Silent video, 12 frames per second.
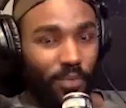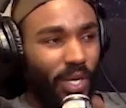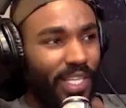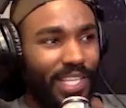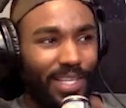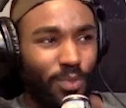
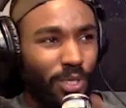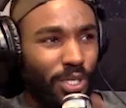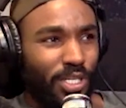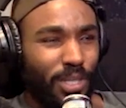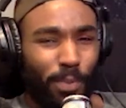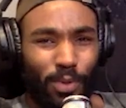Wait, yeah, that's that, when
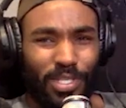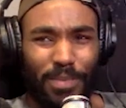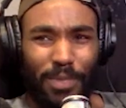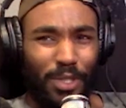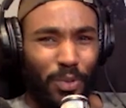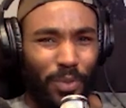you're supposed to
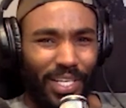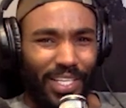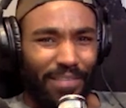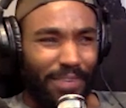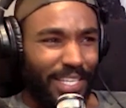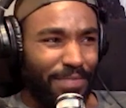be doing it.
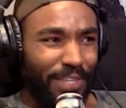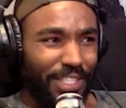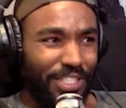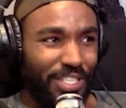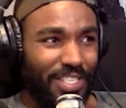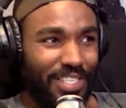Advanced
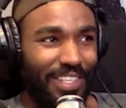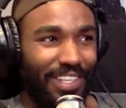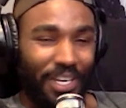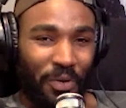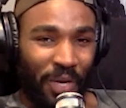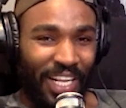functions is
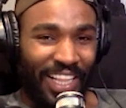a, a grade